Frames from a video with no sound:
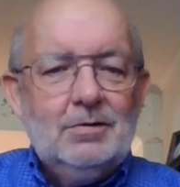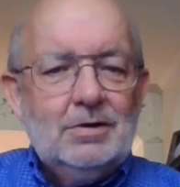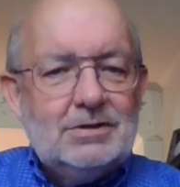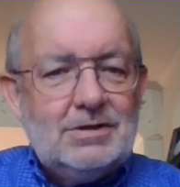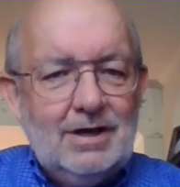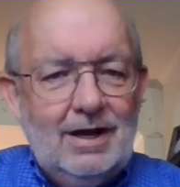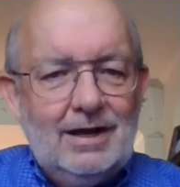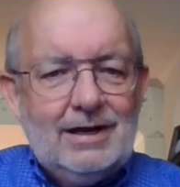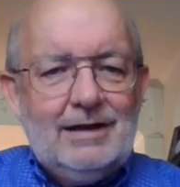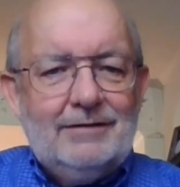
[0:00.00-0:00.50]
Well,
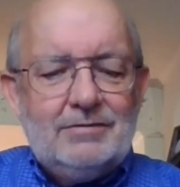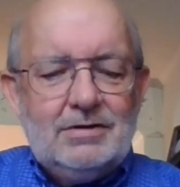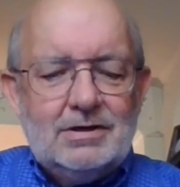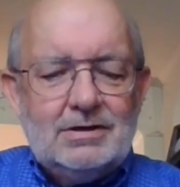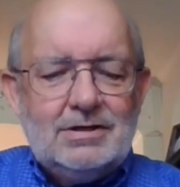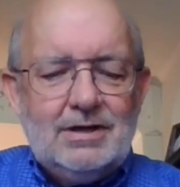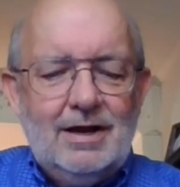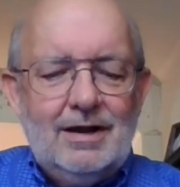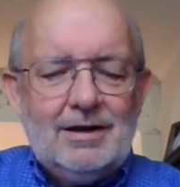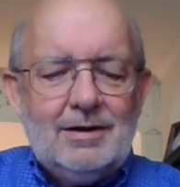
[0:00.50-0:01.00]
child
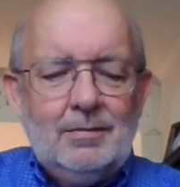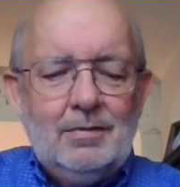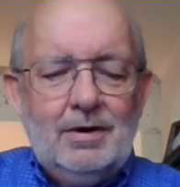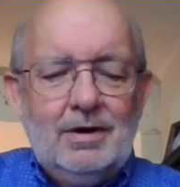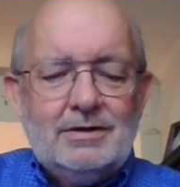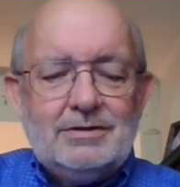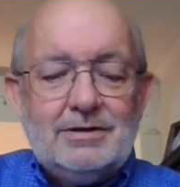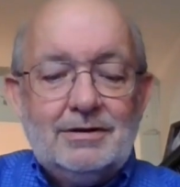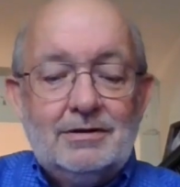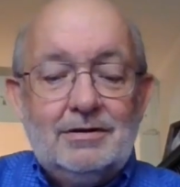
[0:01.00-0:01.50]
after child
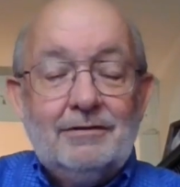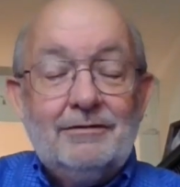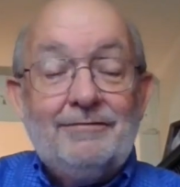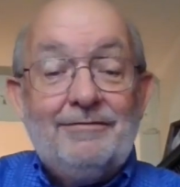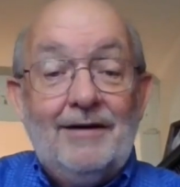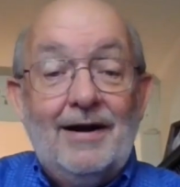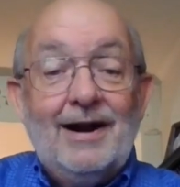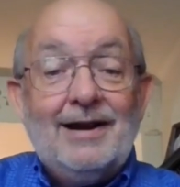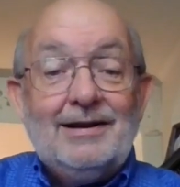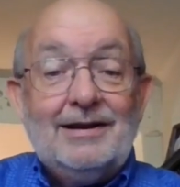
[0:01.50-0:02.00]
emerged until
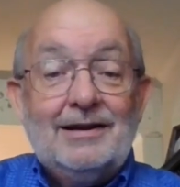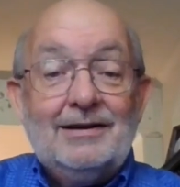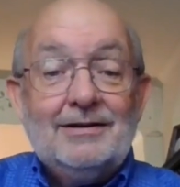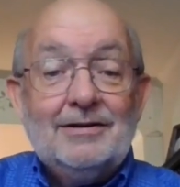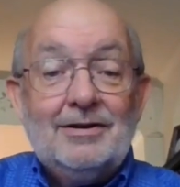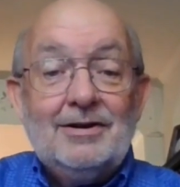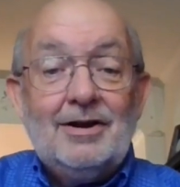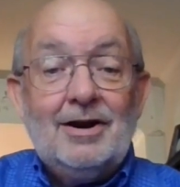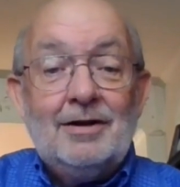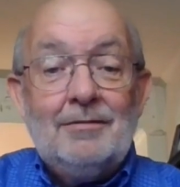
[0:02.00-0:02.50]
finally
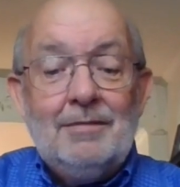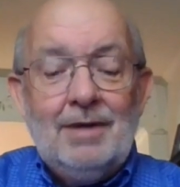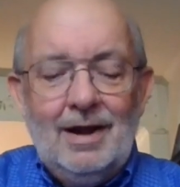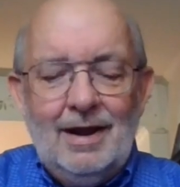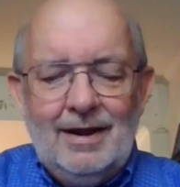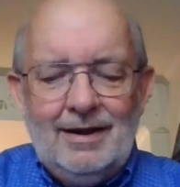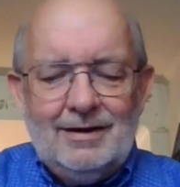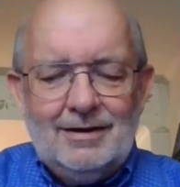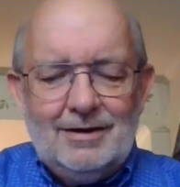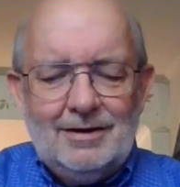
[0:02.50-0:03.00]
little
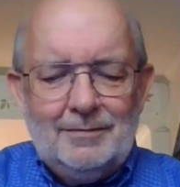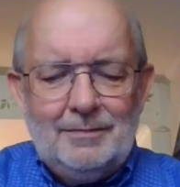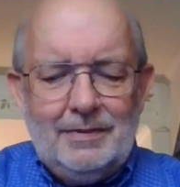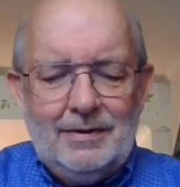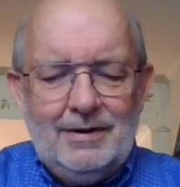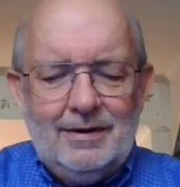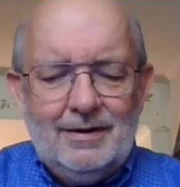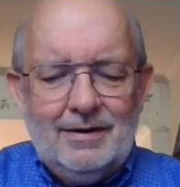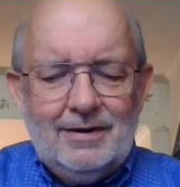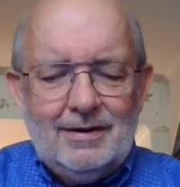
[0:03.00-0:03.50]
Armand
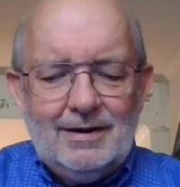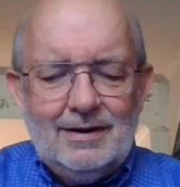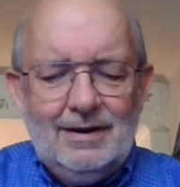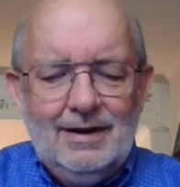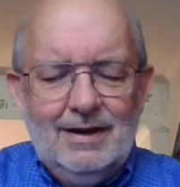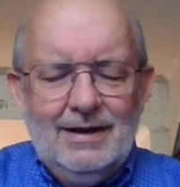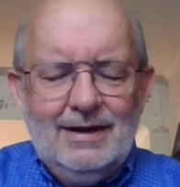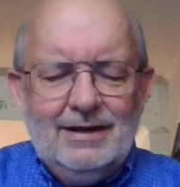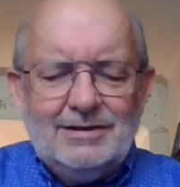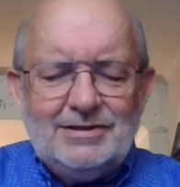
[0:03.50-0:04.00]
appeared, and
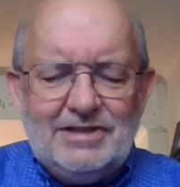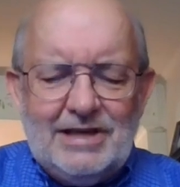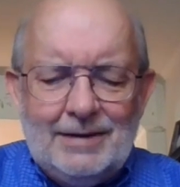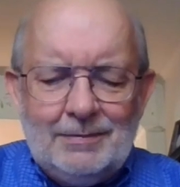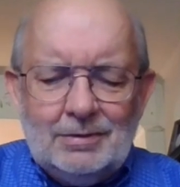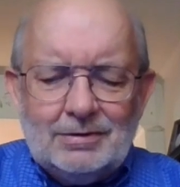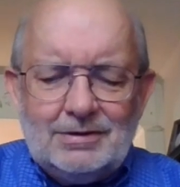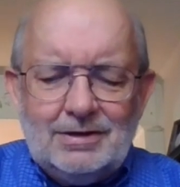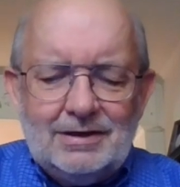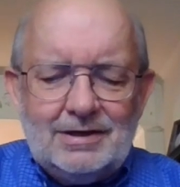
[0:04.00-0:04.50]

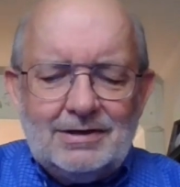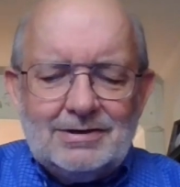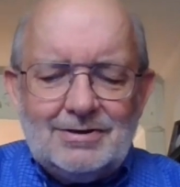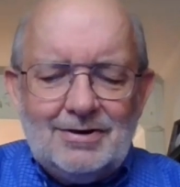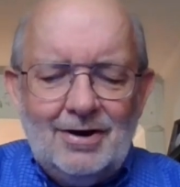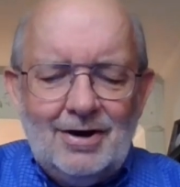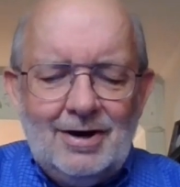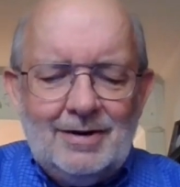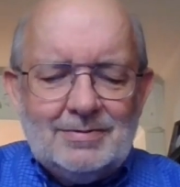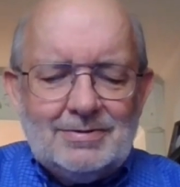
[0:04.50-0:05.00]
Samuel took
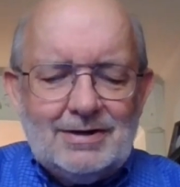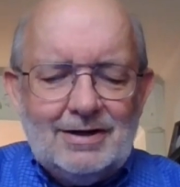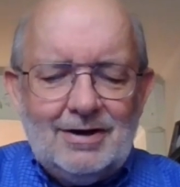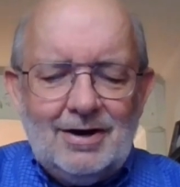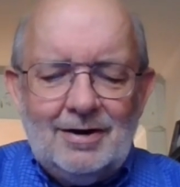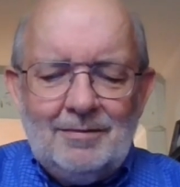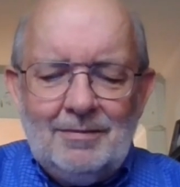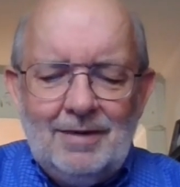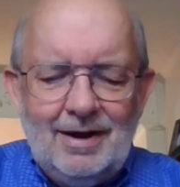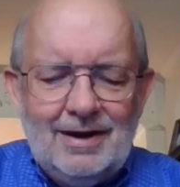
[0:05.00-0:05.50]
his arms,
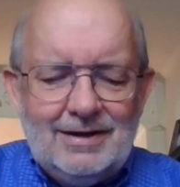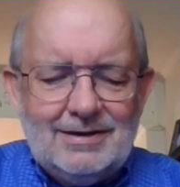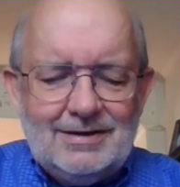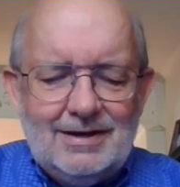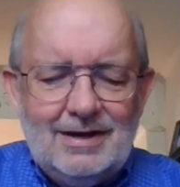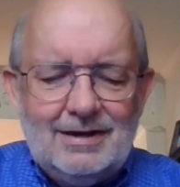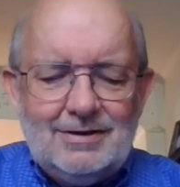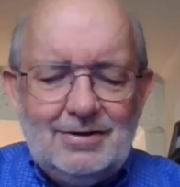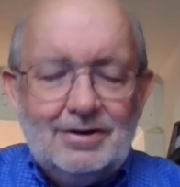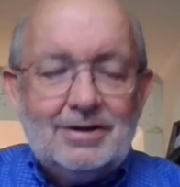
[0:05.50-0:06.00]
and
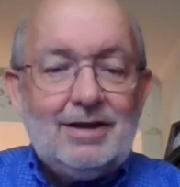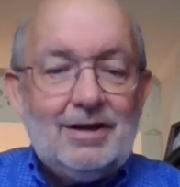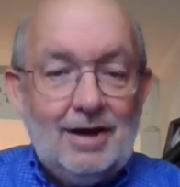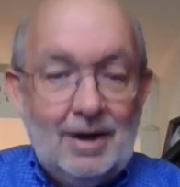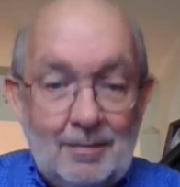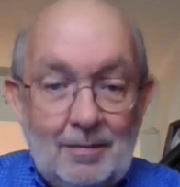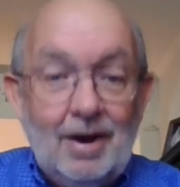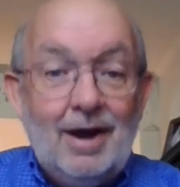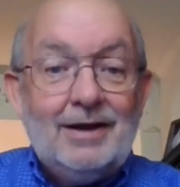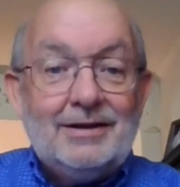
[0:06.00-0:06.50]
Armand took
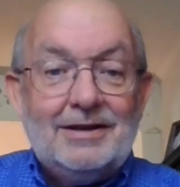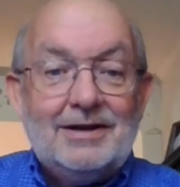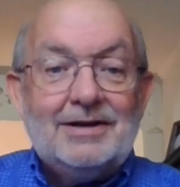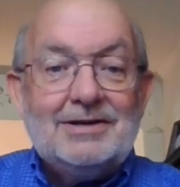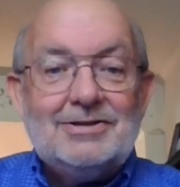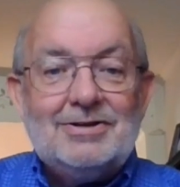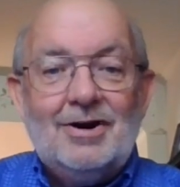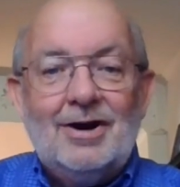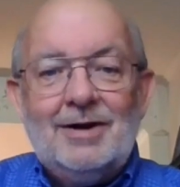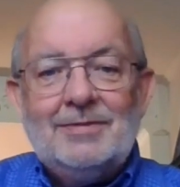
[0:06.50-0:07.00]
Armand in
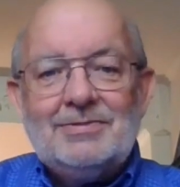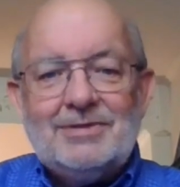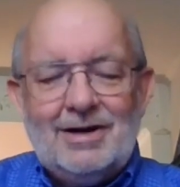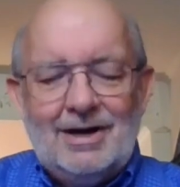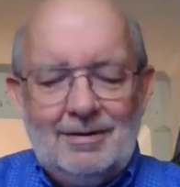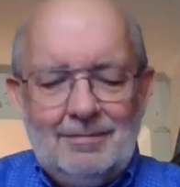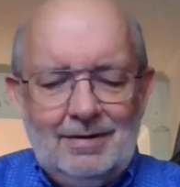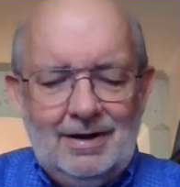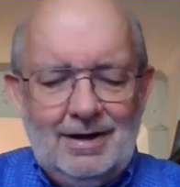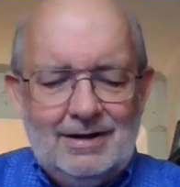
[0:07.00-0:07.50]
his arms,
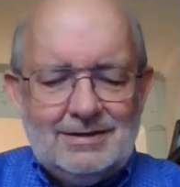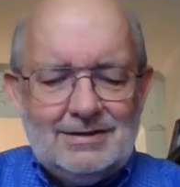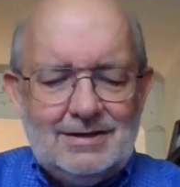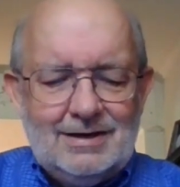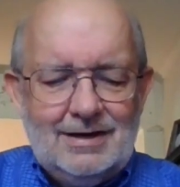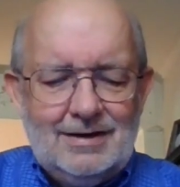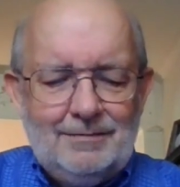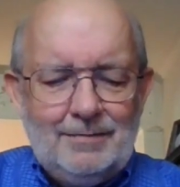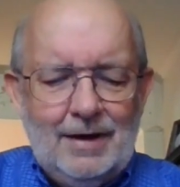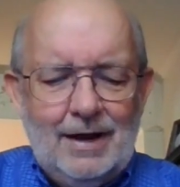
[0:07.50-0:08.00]
and Armand
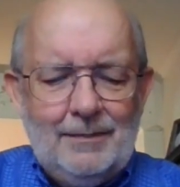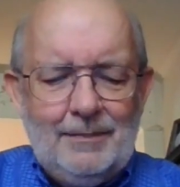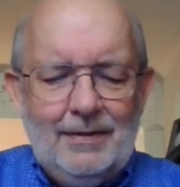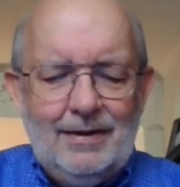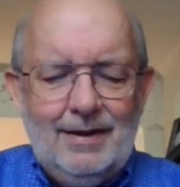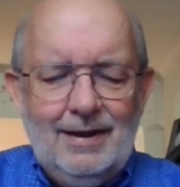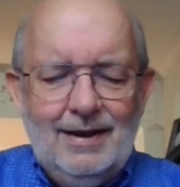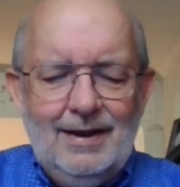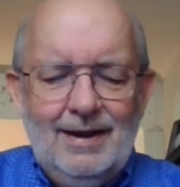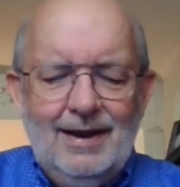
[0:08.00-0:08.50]
said,
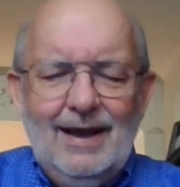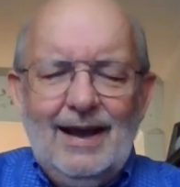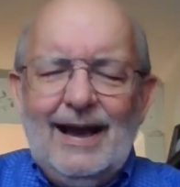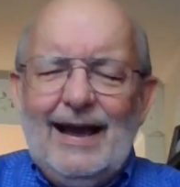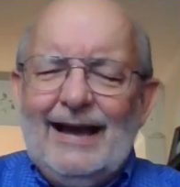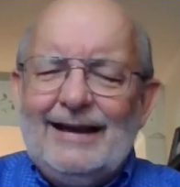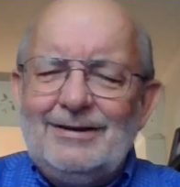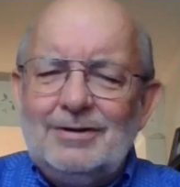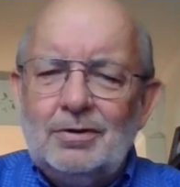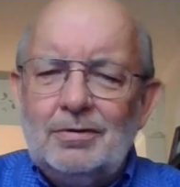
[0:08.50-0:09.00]
"Papa,
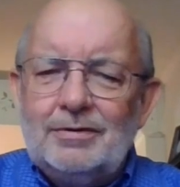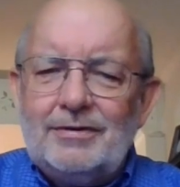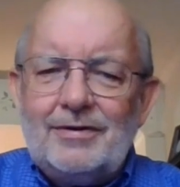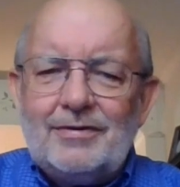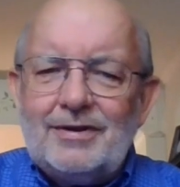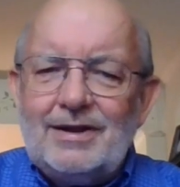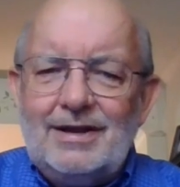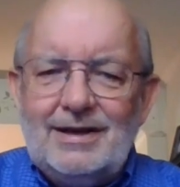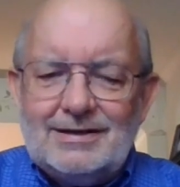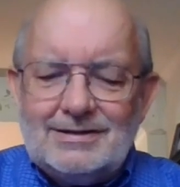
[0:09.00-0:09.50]
I told the
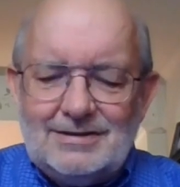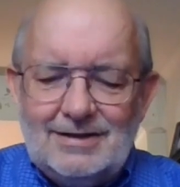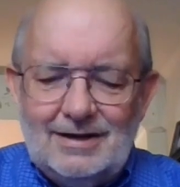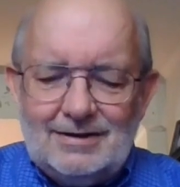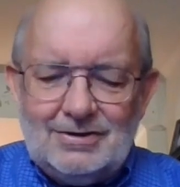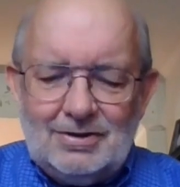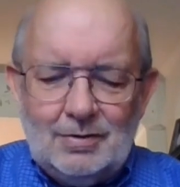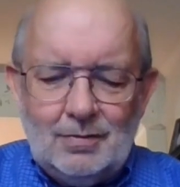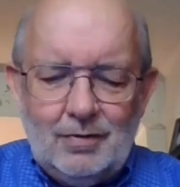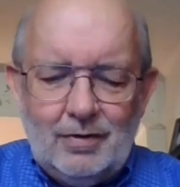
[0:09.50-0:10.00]
other kids
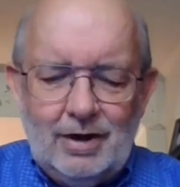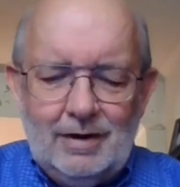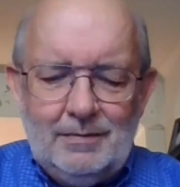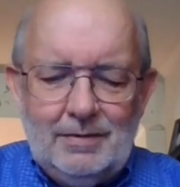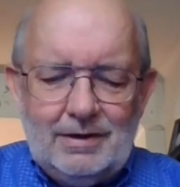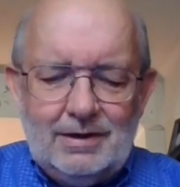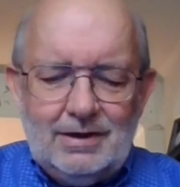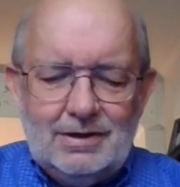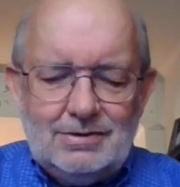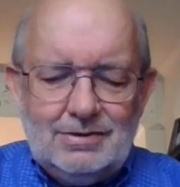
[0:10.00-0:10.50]
not to worry
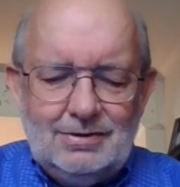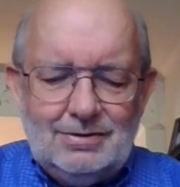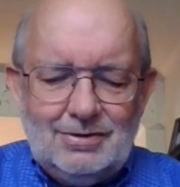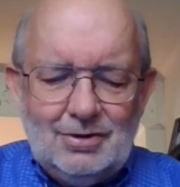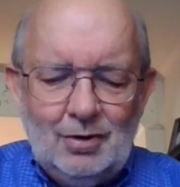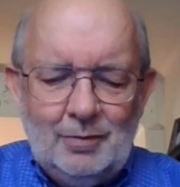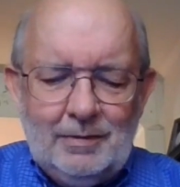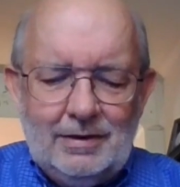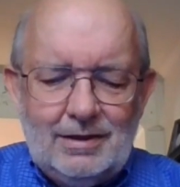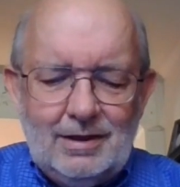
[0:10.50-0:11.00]
because you
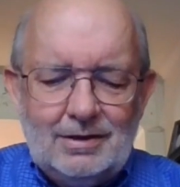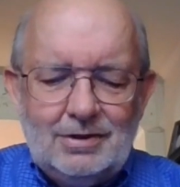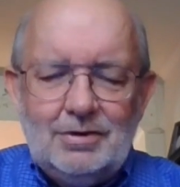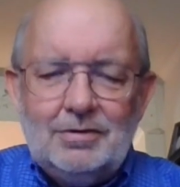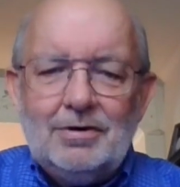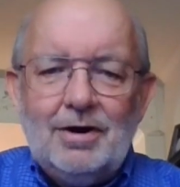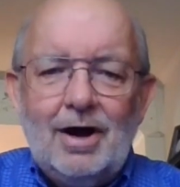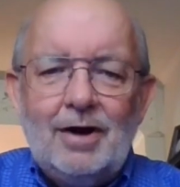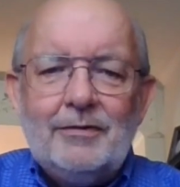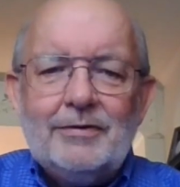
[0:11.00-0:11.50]
told me that
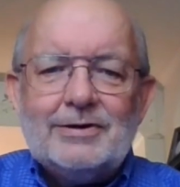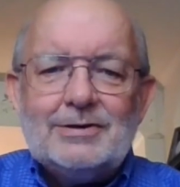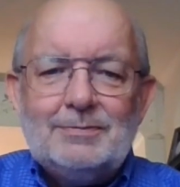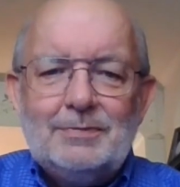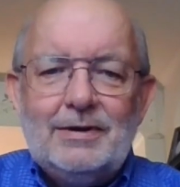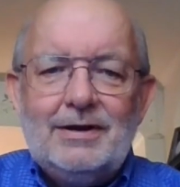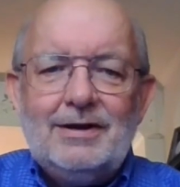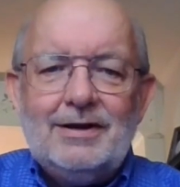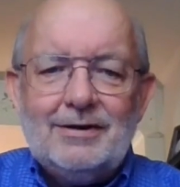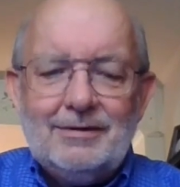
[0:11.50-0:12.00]
you'd always
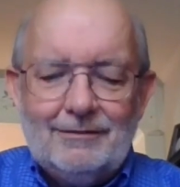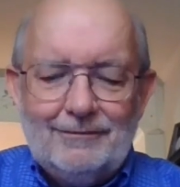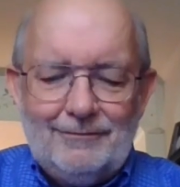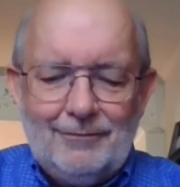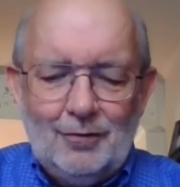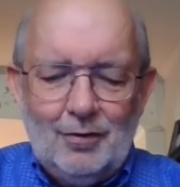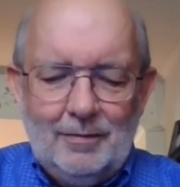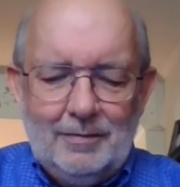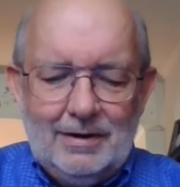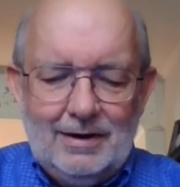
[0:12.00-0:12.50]
be here
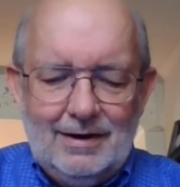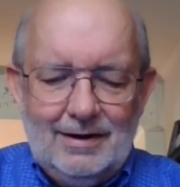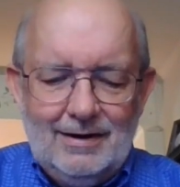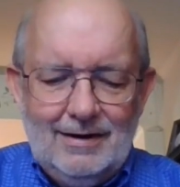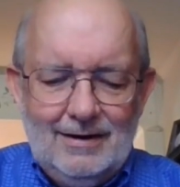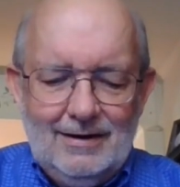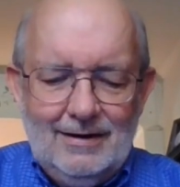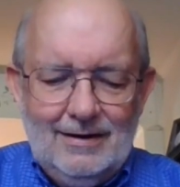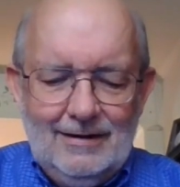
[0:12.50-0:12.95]
for me."